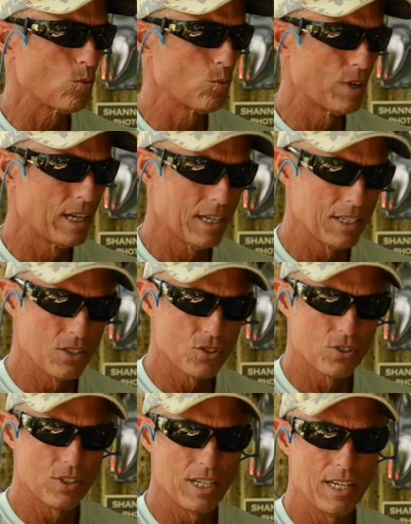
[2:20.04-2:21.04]
went out
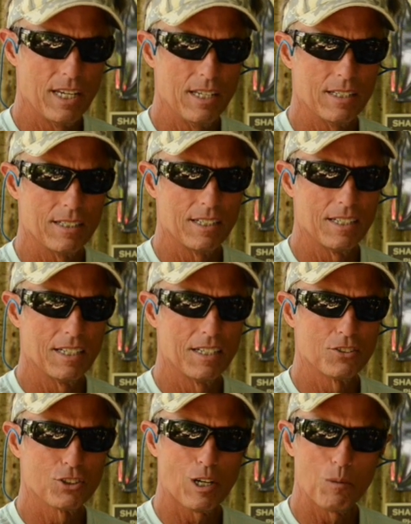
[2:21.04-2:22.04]
yesterday
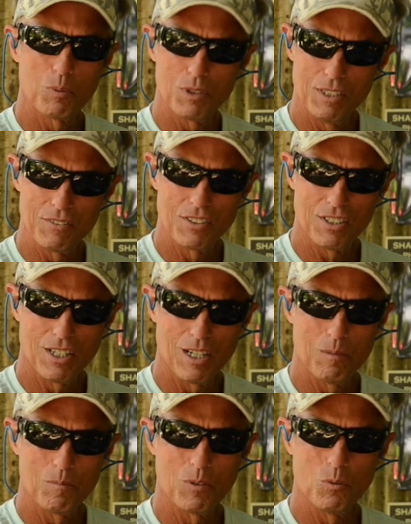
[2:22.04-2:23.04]
and saw plenty of
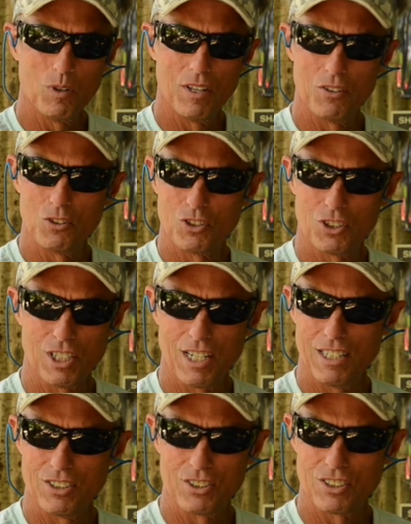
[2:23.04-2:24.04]
carp. The weather's
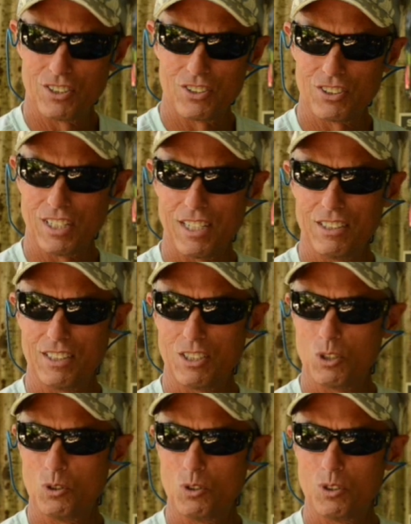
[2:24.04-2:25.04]
changed. It's insanely
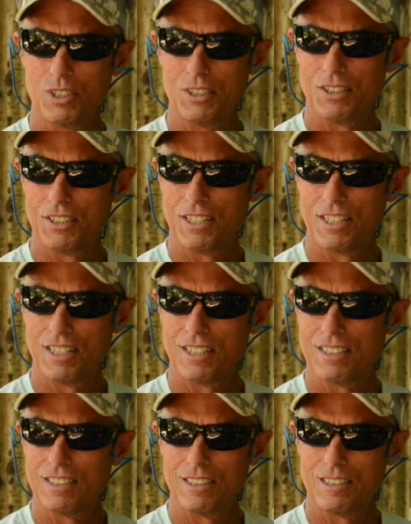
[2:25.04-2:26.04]
cool here
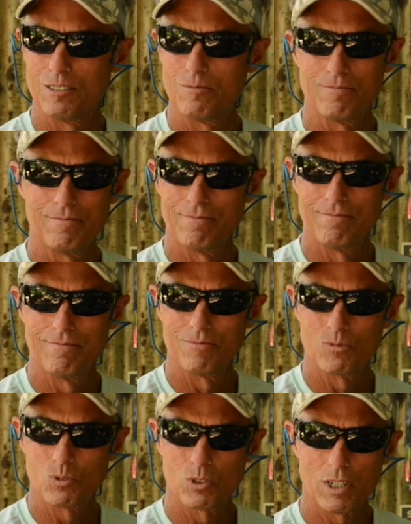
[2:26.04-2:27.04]
now.
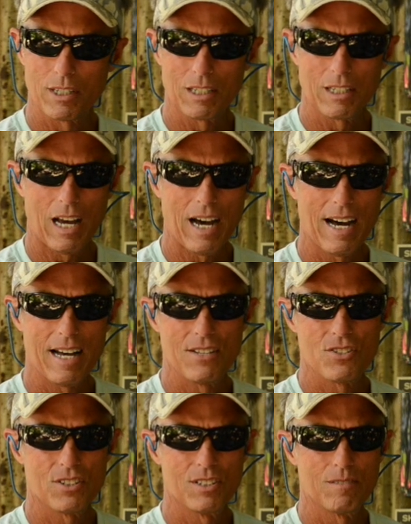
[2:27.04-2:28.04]
Talking
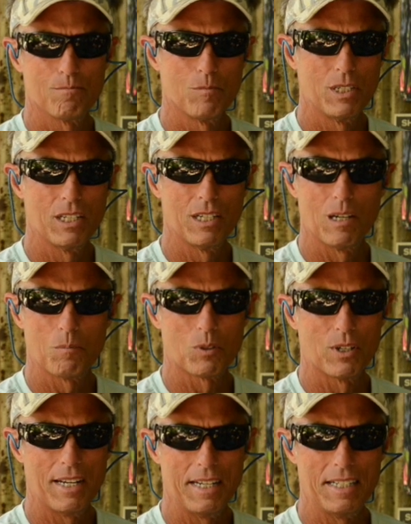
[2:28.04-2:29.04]
highs in the mid
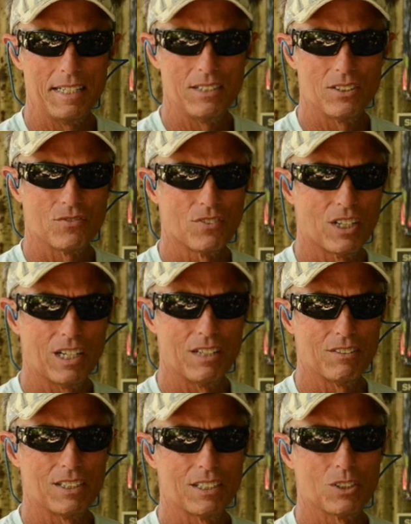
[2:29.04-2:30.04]
upper 80s.
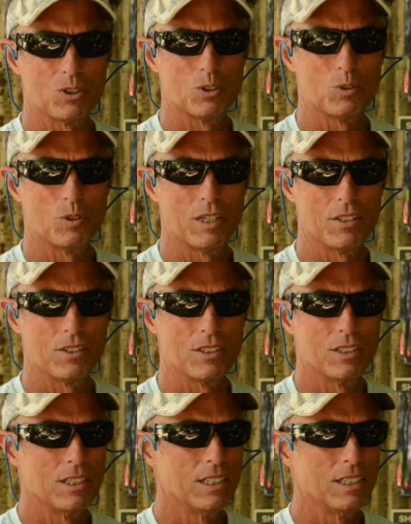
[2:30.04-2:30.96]
Very cool weather.